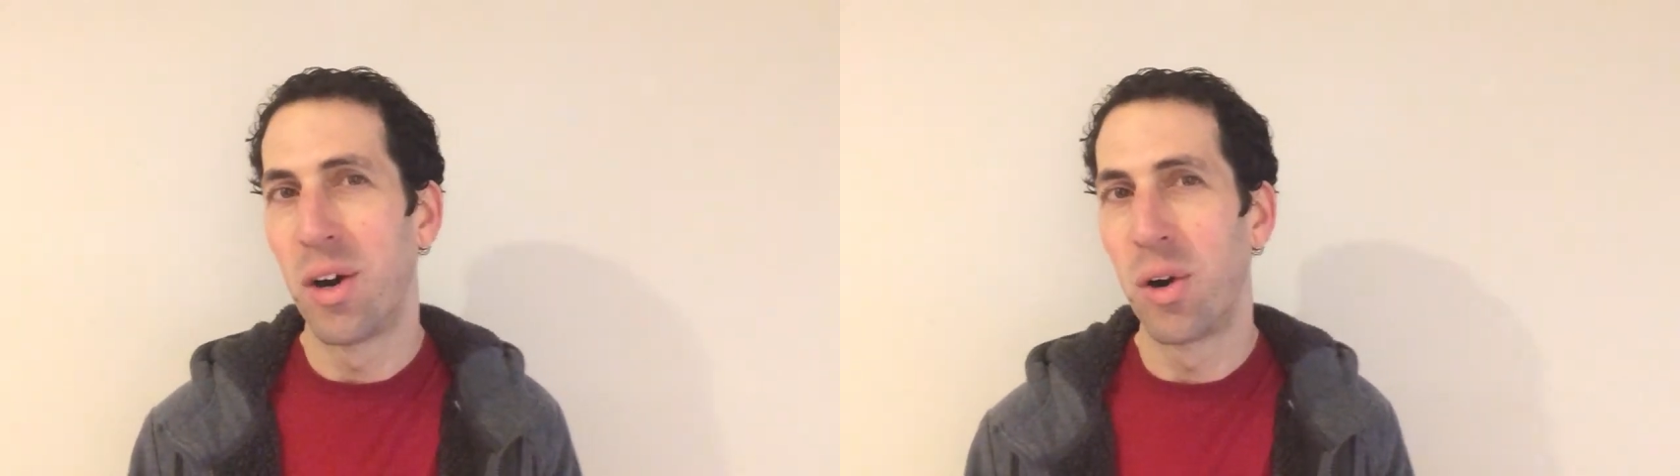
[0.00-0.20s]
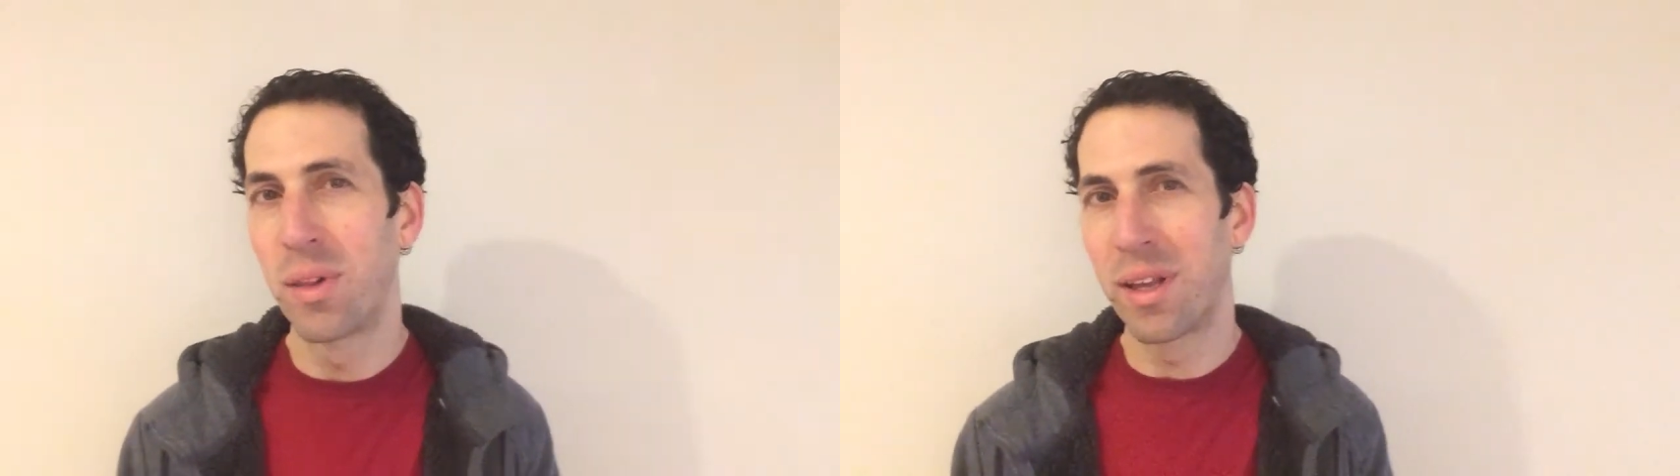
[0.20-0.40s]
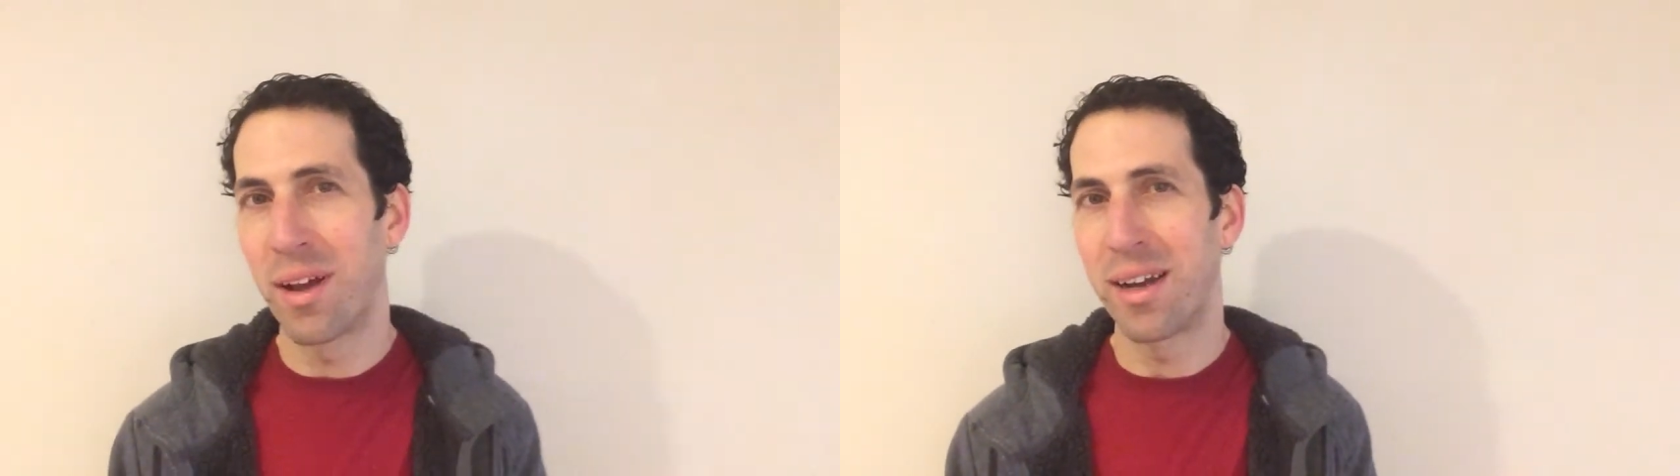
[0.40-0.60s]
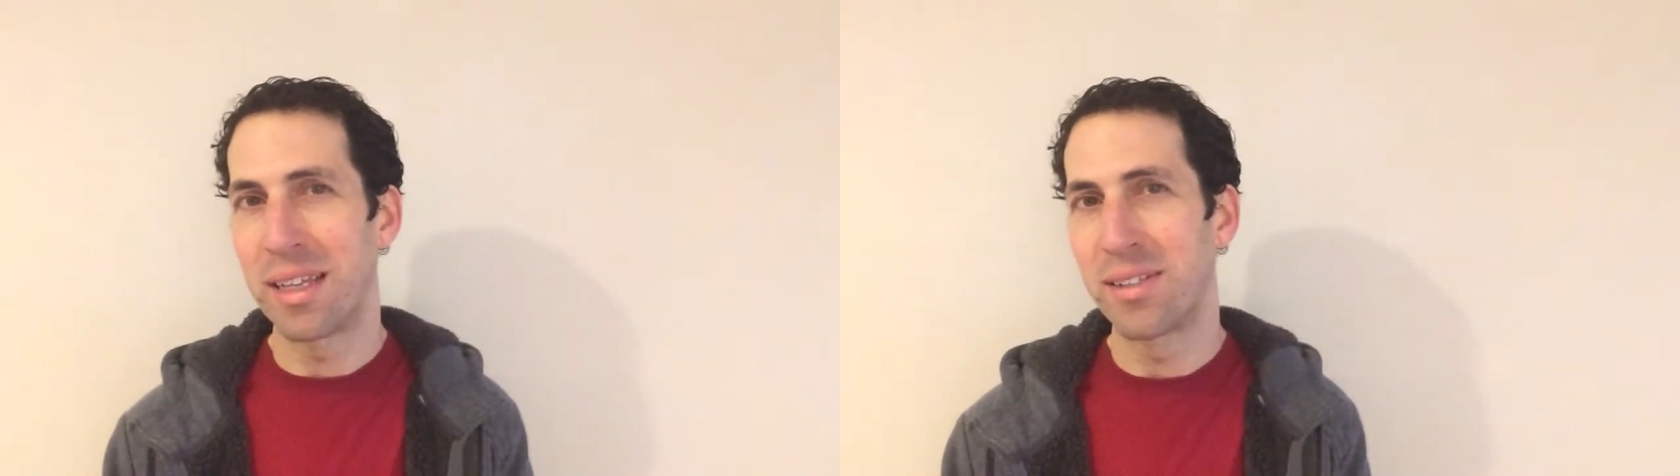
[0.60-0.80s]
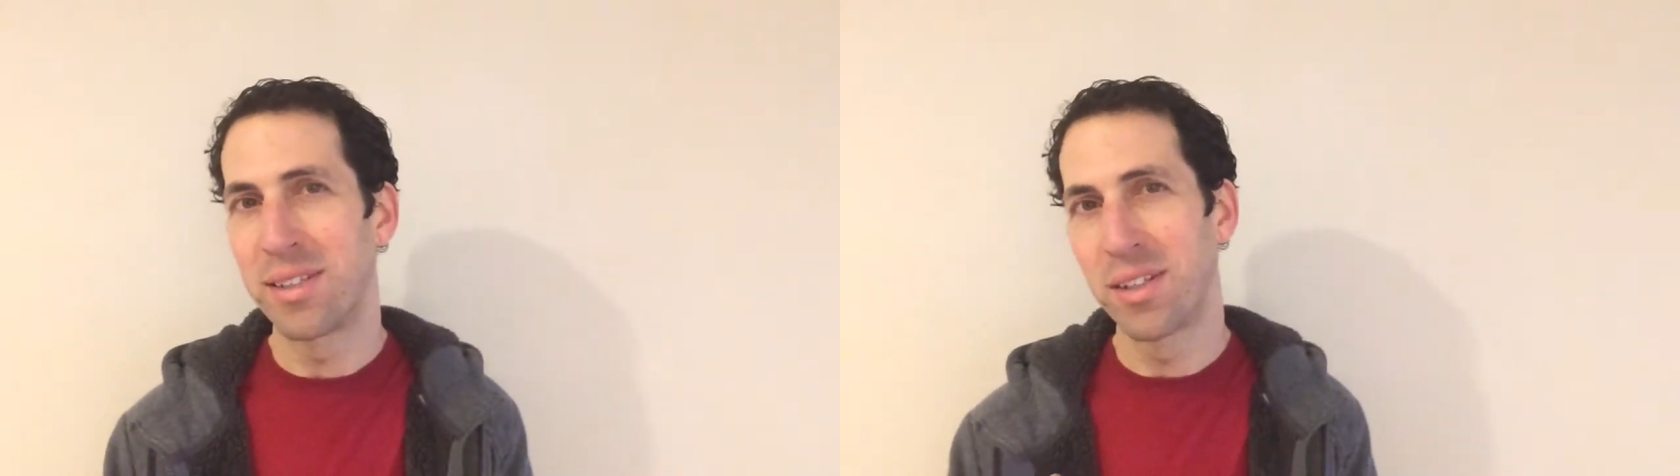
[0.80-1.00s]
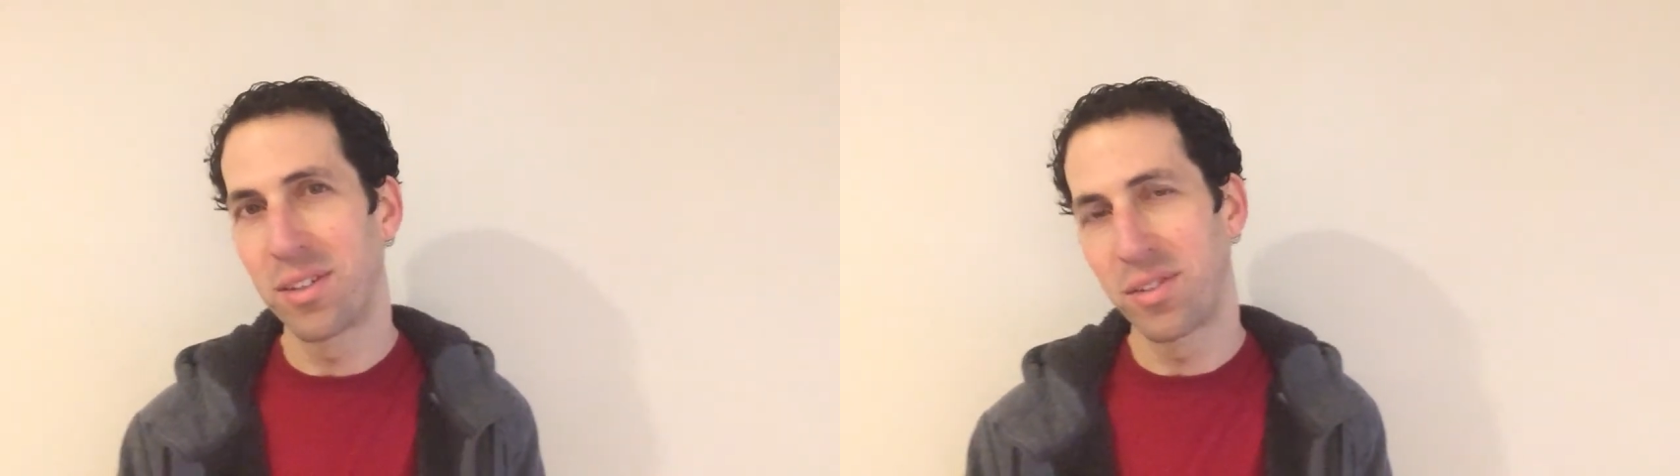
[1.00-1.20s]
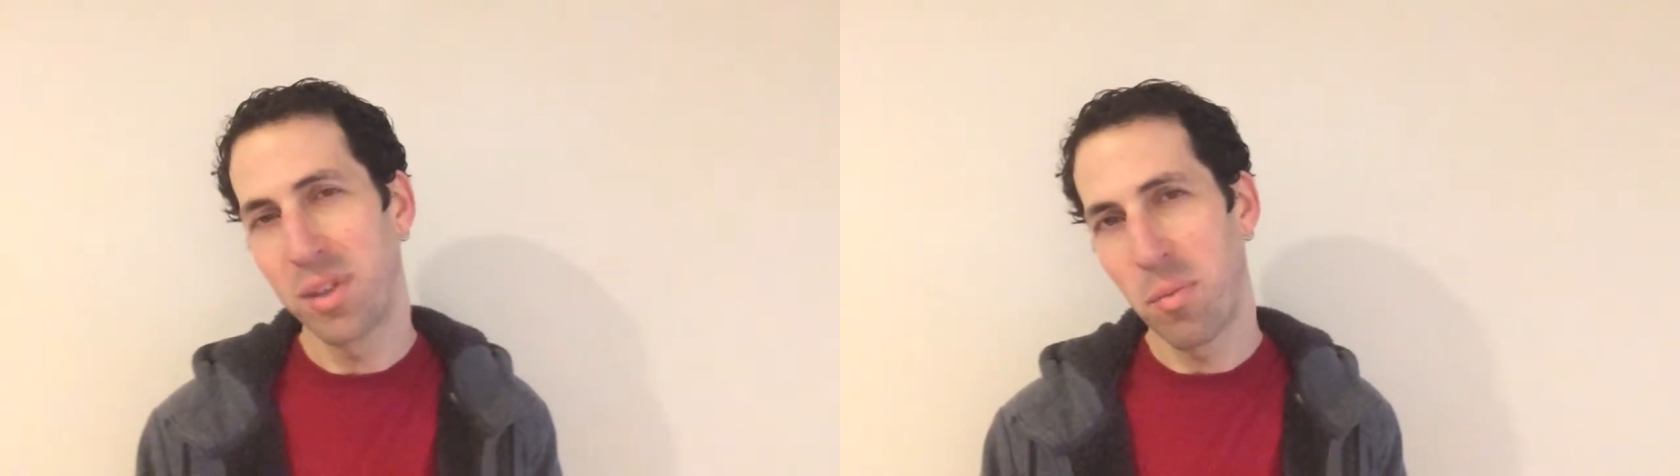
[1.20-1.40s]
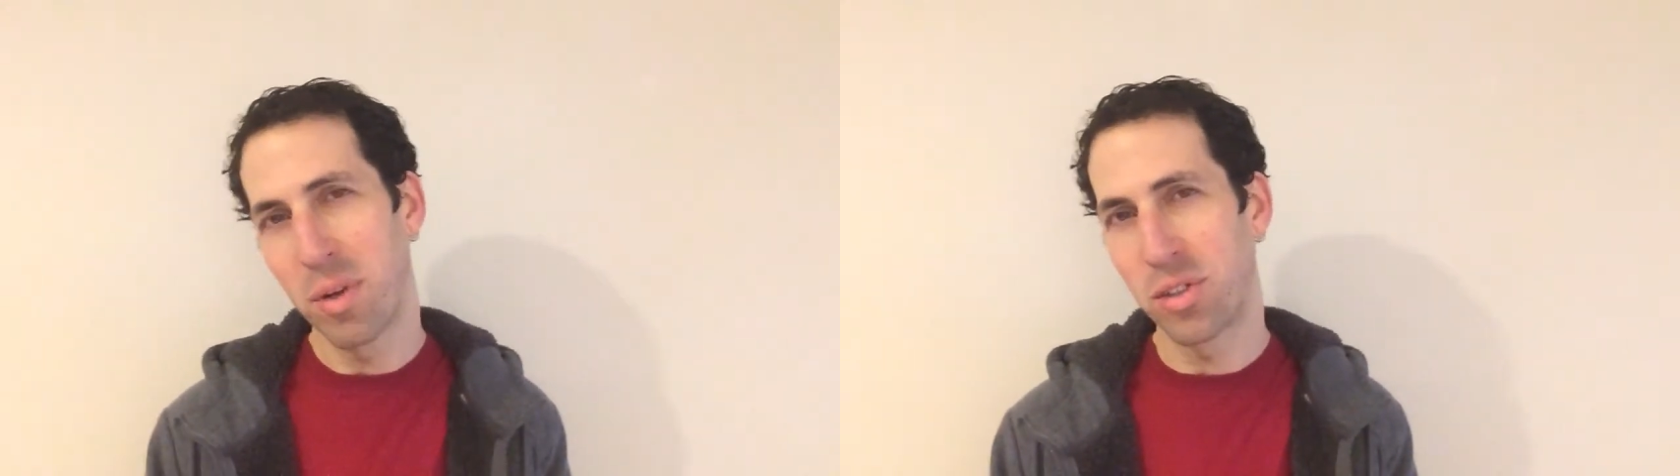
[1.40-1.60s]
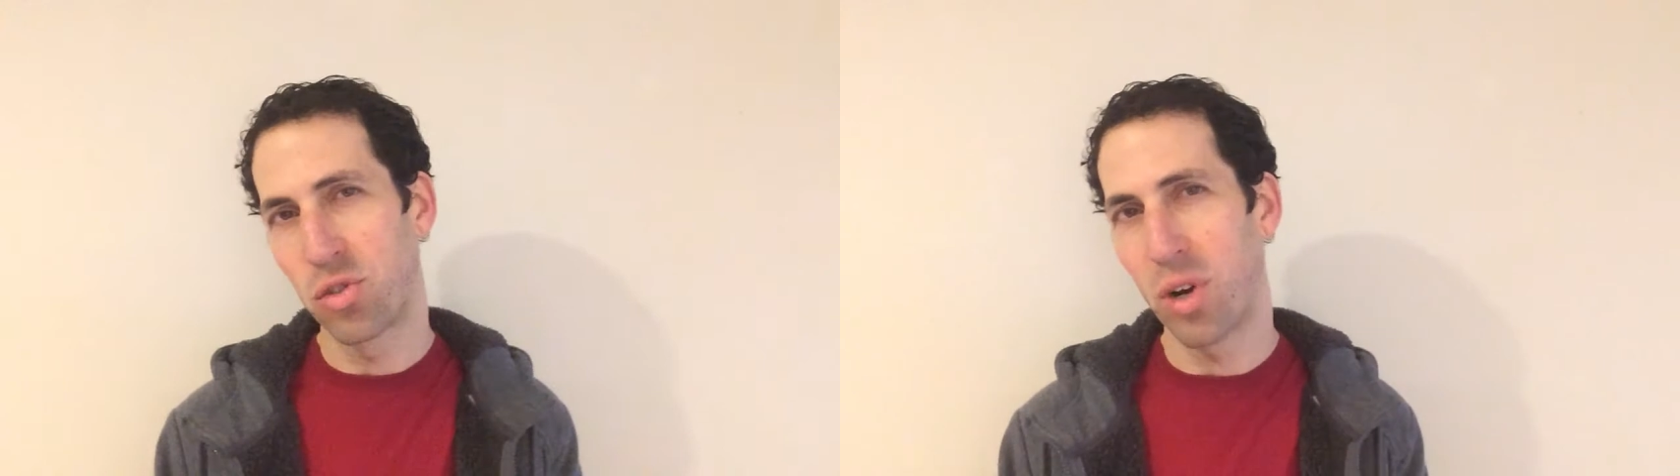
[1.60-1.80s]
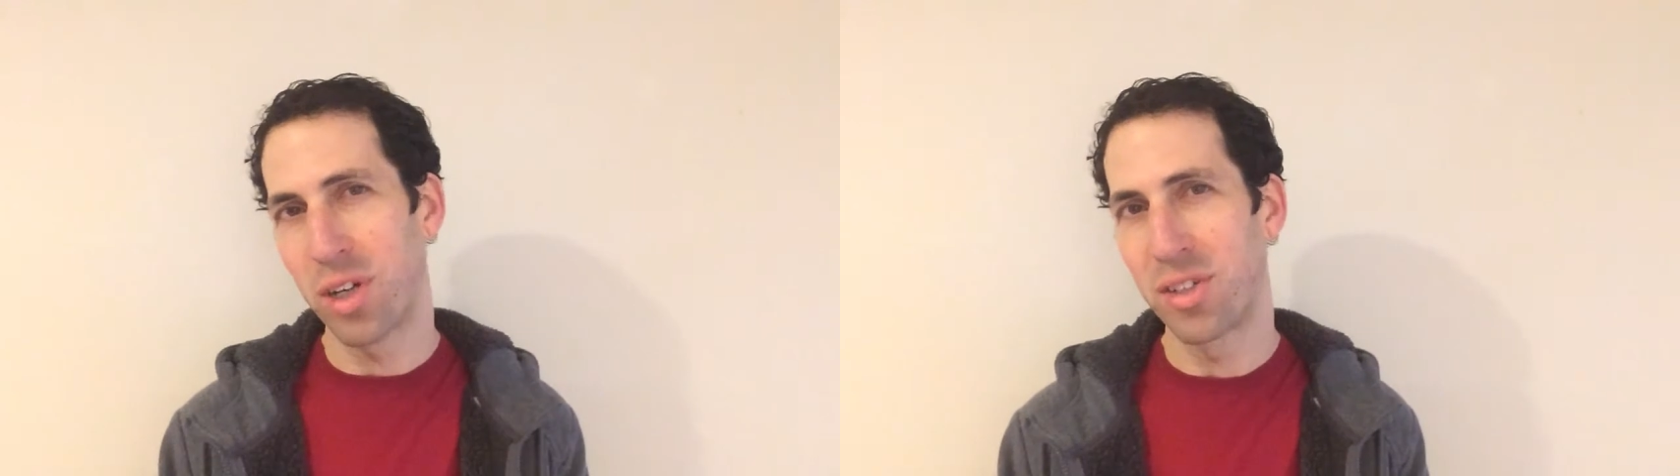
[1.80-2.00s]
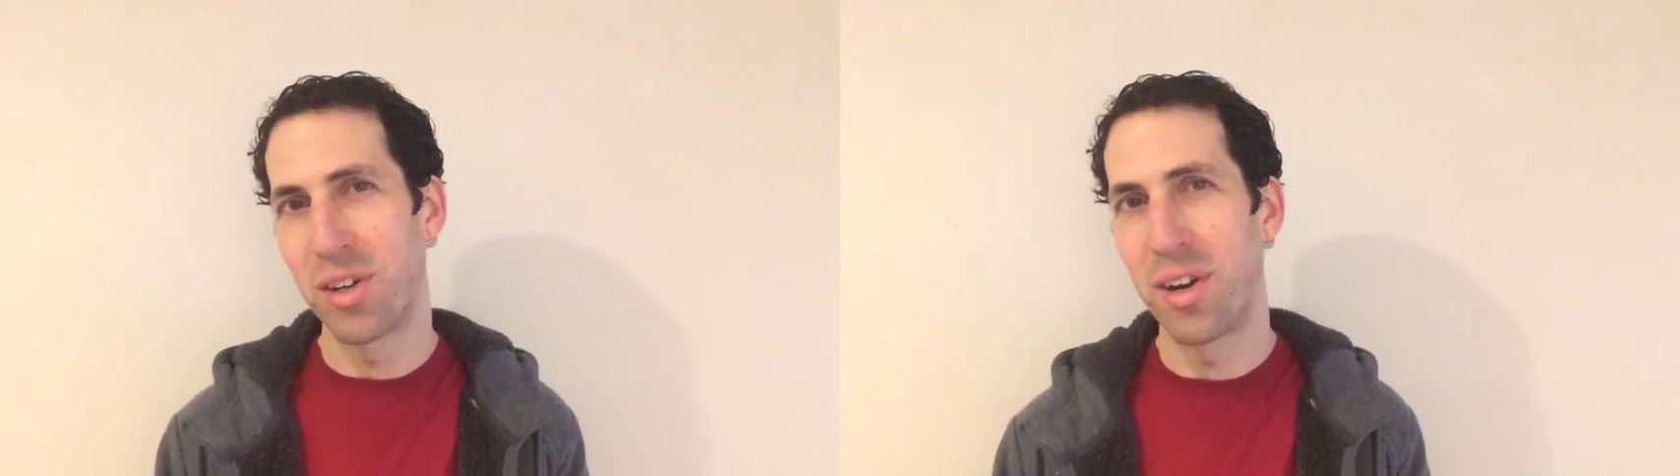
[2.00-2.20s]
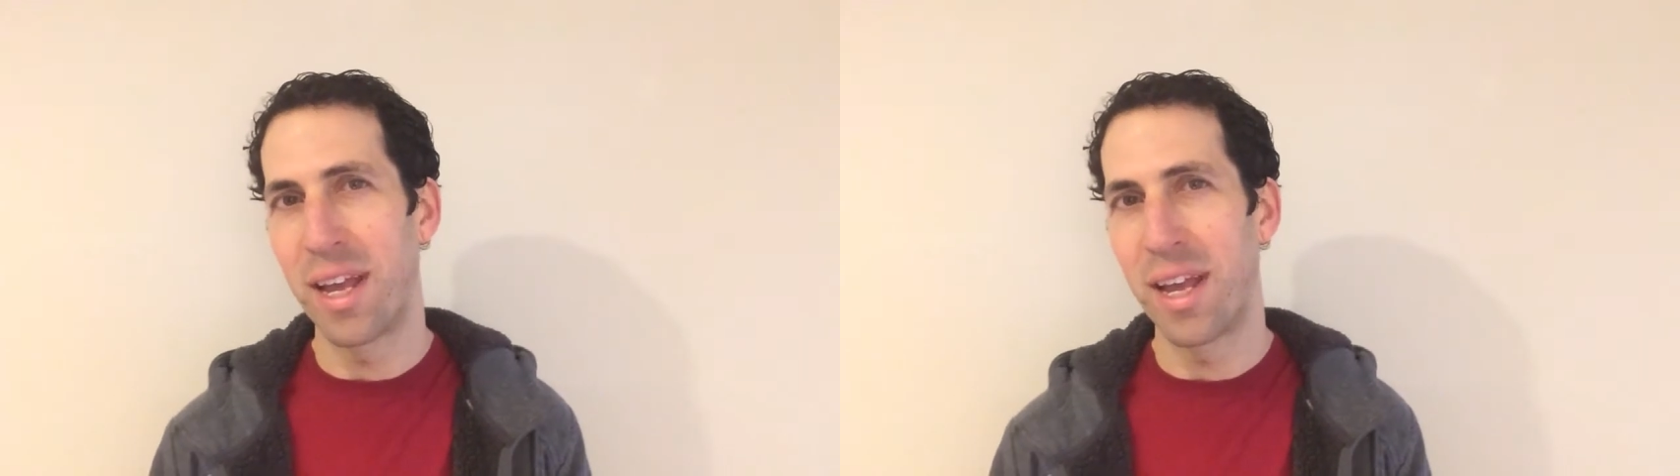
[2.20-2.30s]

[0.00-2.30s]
early on he's still somewhat structured,